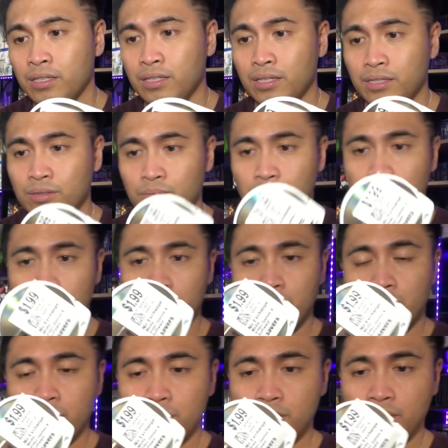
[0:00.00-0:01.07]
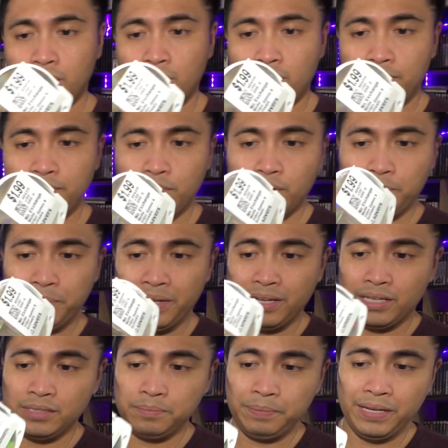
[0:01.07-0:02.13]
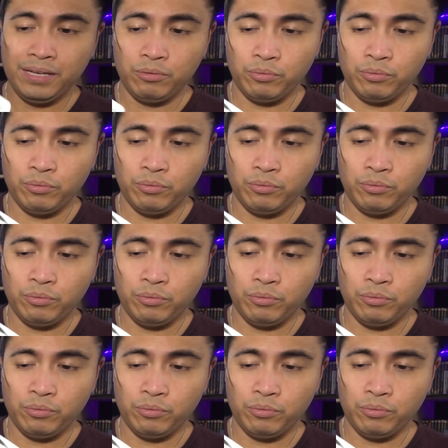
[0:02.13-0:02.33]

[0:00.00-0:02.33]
This one is for the PSP.